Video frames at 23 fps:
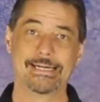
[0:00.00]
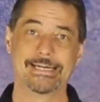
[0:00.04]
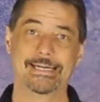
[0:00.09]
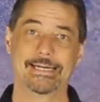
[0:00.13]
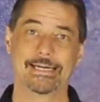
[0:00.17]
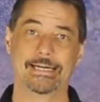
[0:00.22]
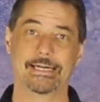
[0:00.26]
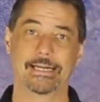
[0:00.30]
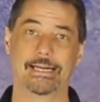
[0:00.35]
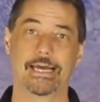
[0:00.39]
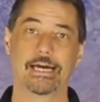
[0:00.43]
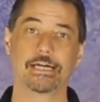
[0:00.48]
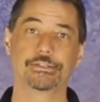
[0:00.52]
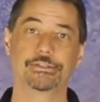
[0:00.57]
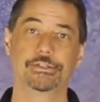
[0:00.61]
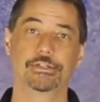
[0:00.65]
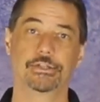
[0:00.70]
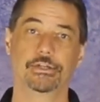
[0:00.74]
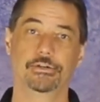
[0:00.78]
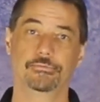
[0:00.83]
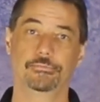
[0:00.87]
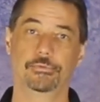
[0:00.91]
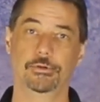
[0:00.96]
it can actually
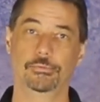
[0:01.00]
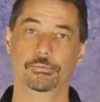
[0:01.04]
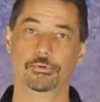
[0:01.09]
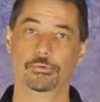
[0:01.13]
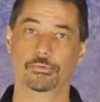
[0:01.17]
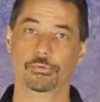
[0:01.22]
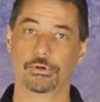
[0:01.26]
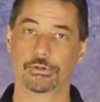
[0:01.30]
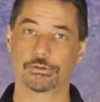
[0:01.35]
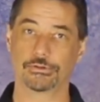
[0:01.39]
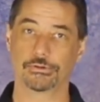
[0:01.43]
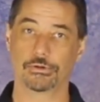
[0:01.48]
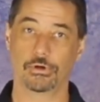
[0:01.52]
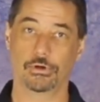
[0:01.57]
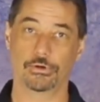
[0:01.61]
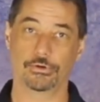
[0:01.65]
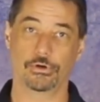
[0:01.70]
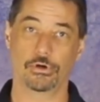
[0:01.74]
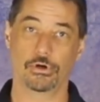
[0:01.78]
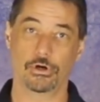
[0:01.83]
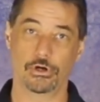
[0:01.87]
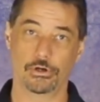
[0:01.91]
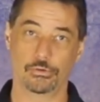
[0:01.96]
give people what is called
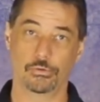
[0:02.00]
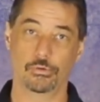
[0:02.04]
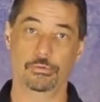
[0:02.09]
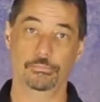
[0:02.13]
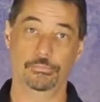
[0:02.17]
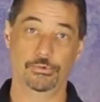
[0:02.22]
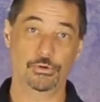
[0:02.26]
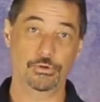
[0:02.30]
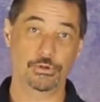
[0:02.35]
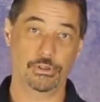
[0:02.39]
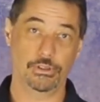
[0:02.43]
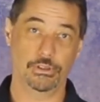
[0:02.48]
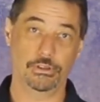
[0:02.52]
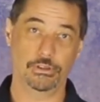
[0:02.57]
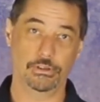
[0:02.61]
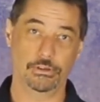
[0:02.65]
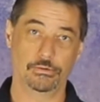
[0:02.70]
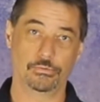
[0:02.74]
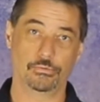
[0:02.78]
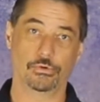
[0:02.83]
autoimmunity,